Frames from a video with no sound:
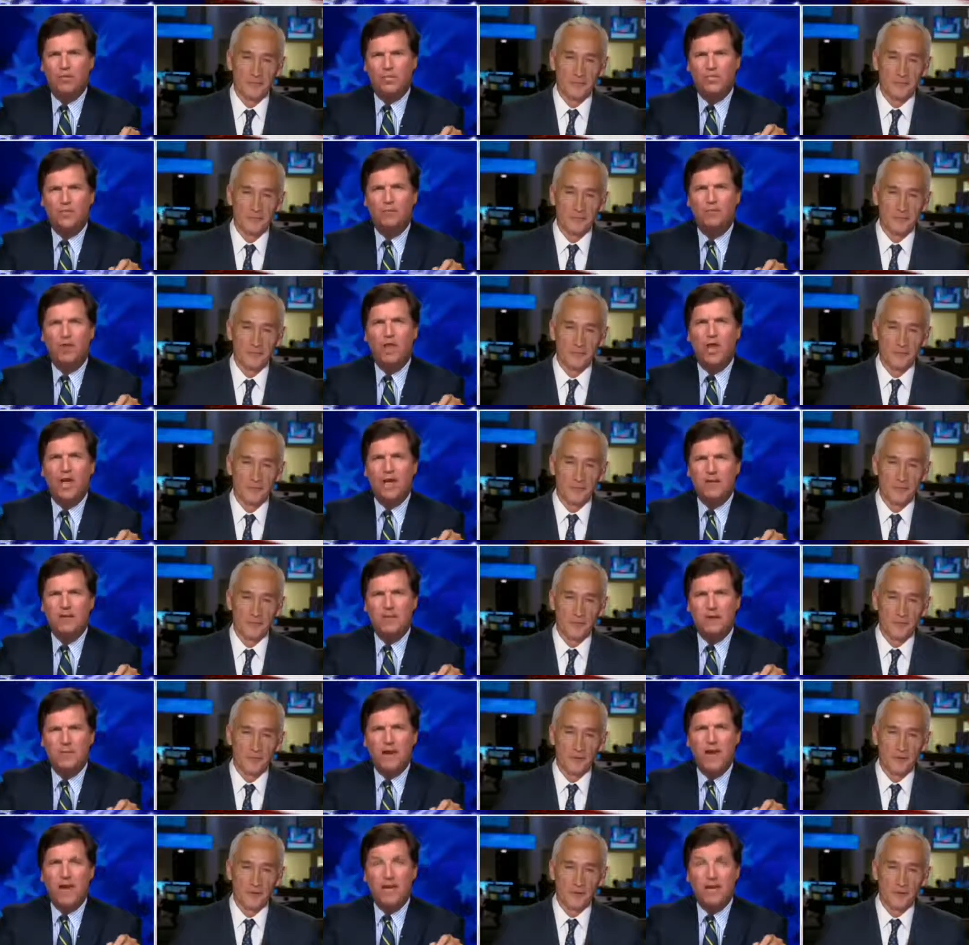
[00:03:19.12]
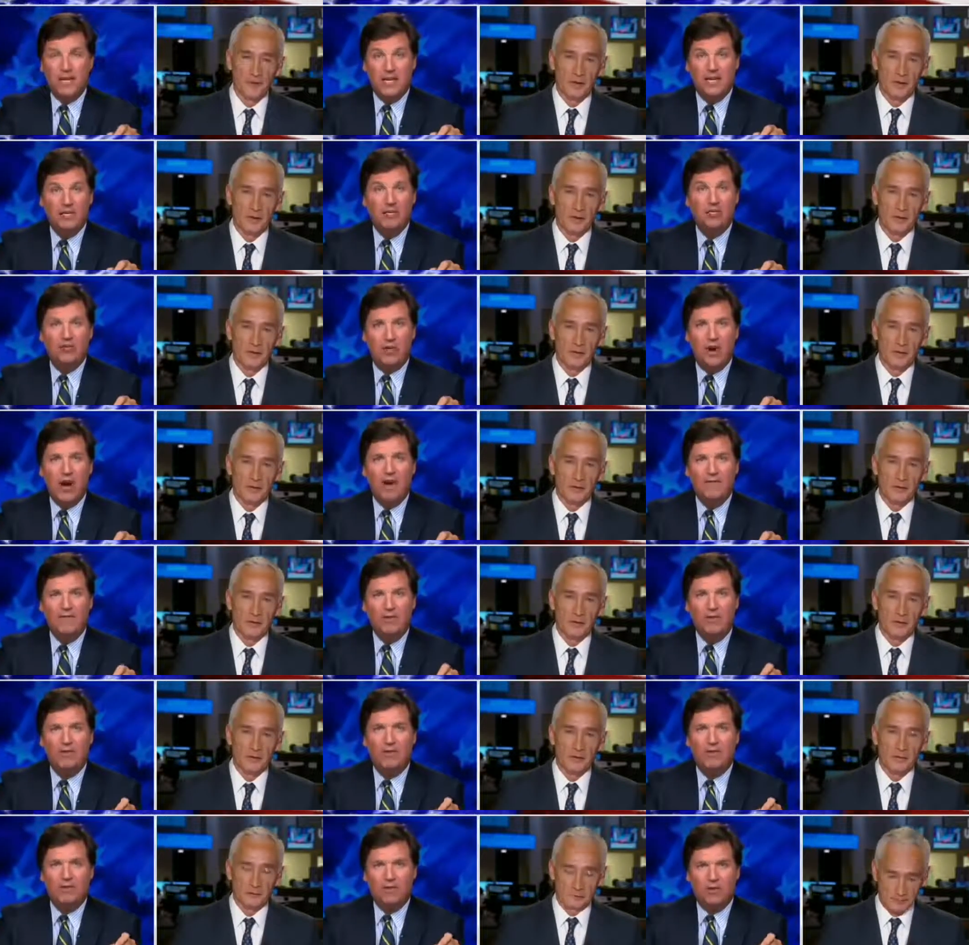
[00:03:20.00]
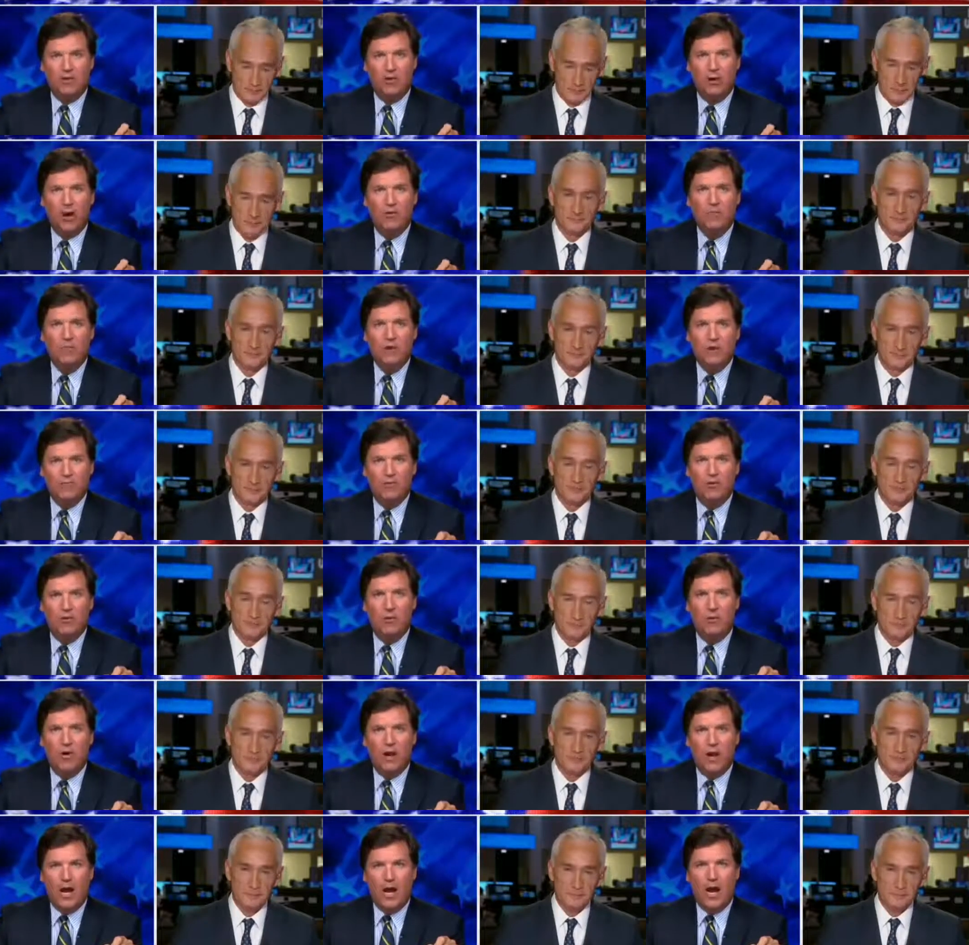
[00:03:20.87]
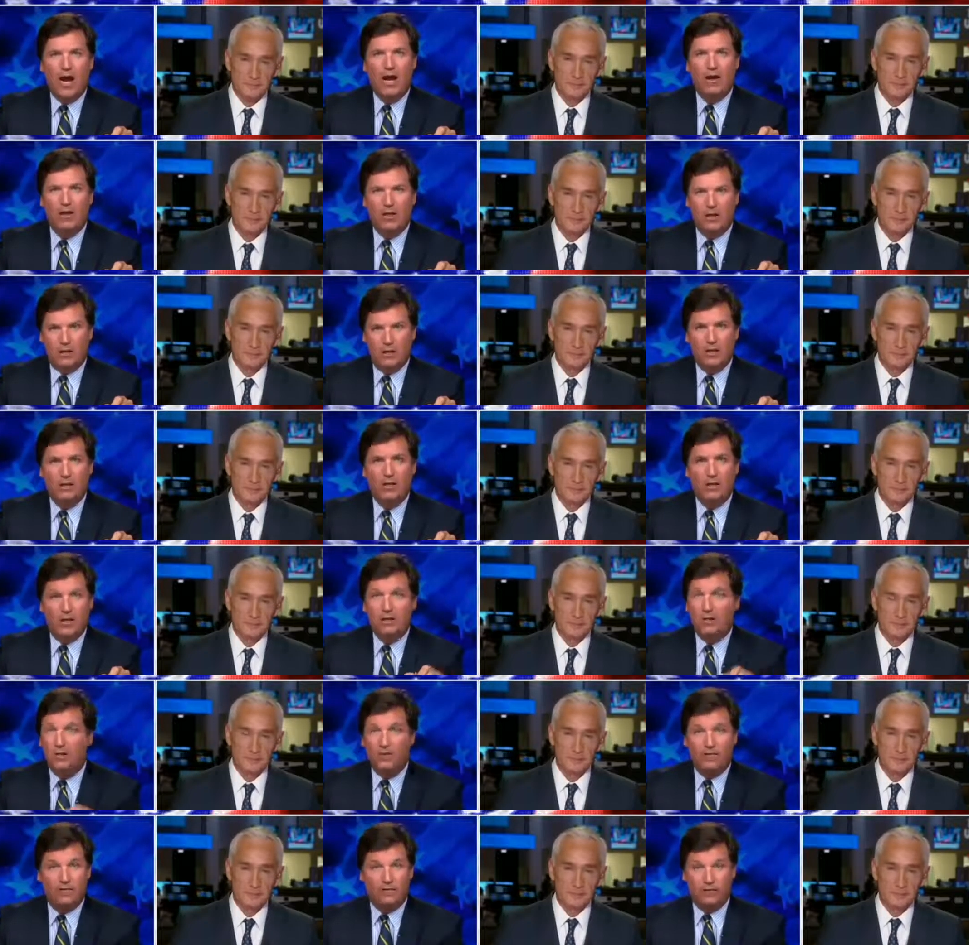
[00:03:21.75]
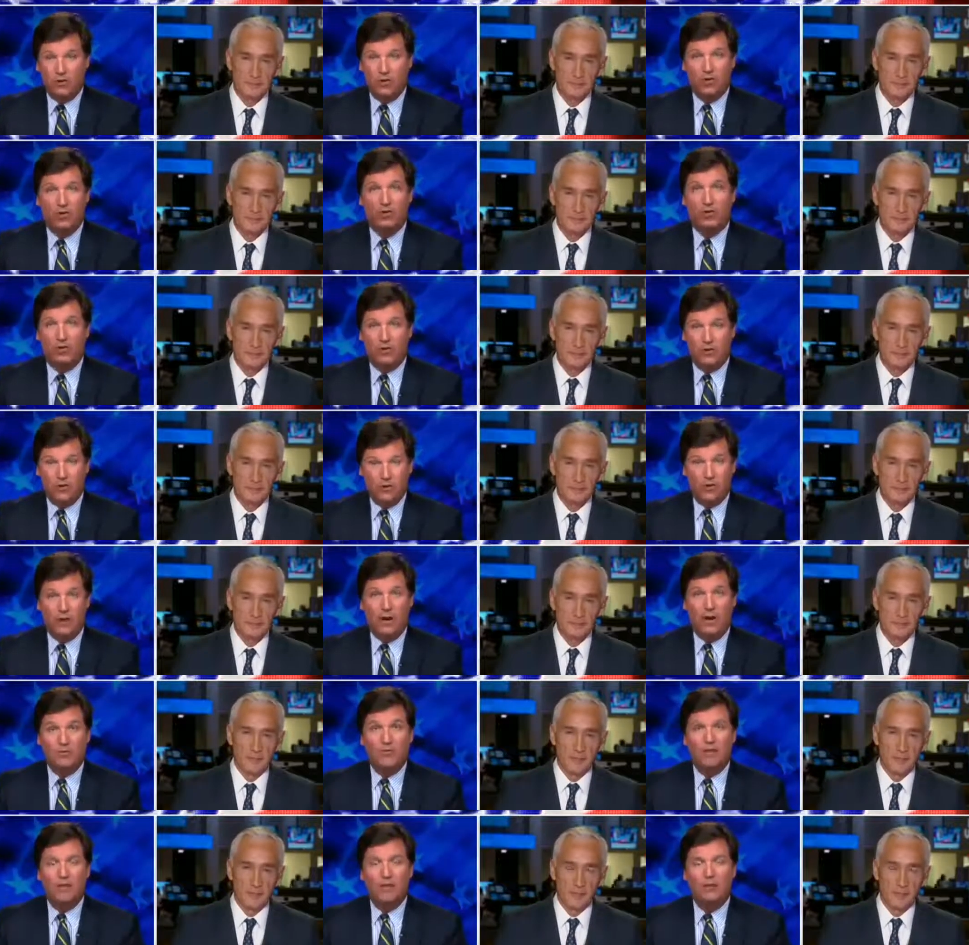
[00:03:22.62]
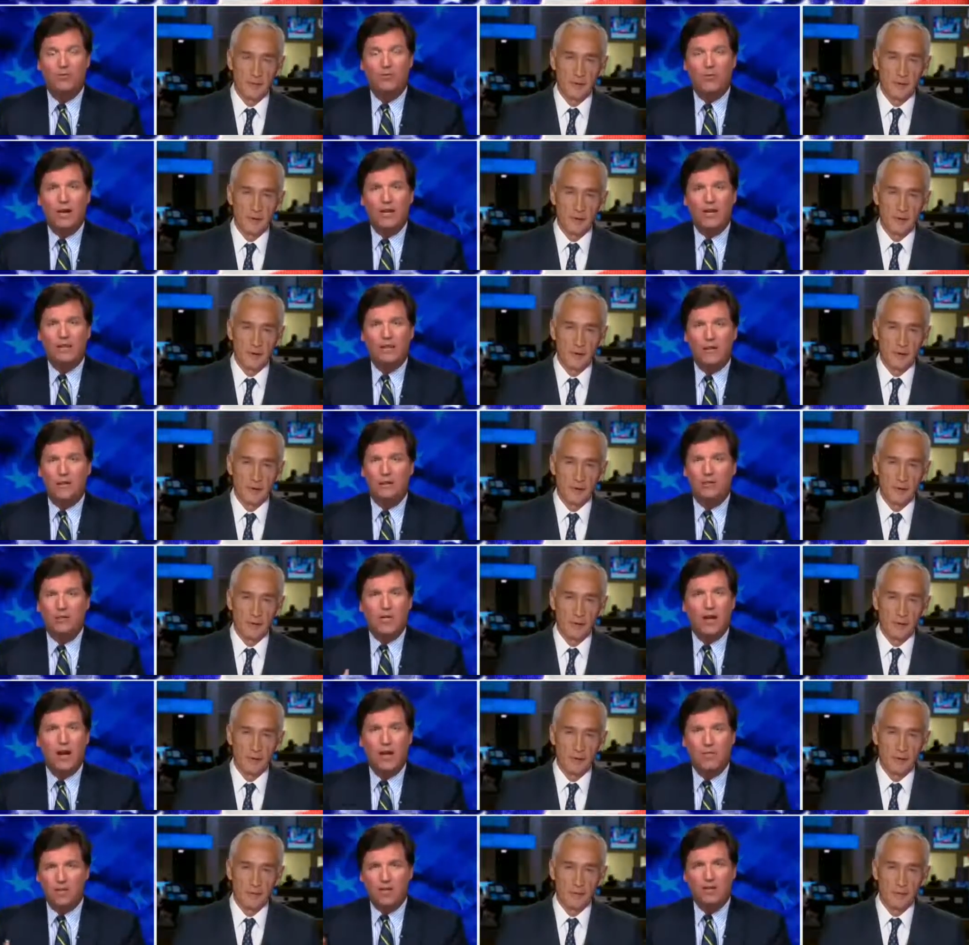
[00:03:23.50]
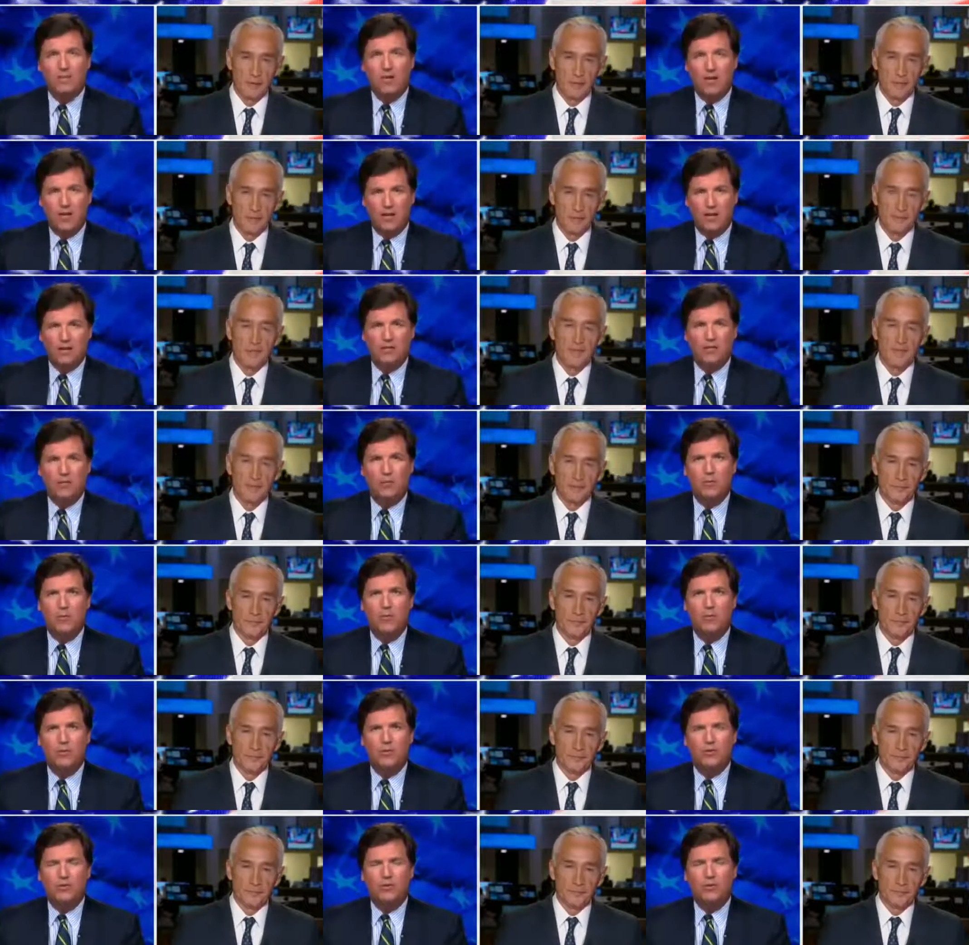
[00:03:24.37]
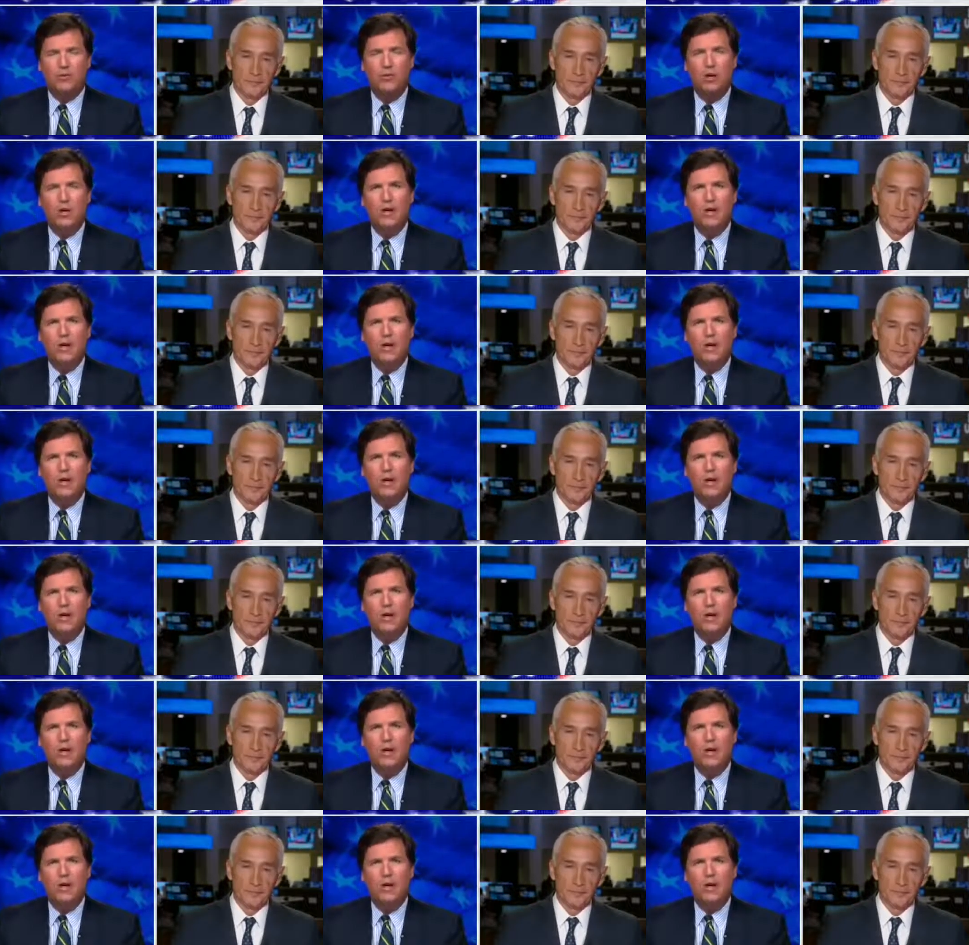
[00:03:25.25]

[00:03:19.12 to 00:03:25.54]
Speaker 1: is supply and demand is driving this. There are people who want to hire illegally, for sure. You're absolutely right there. It's not me, but it, some employers do.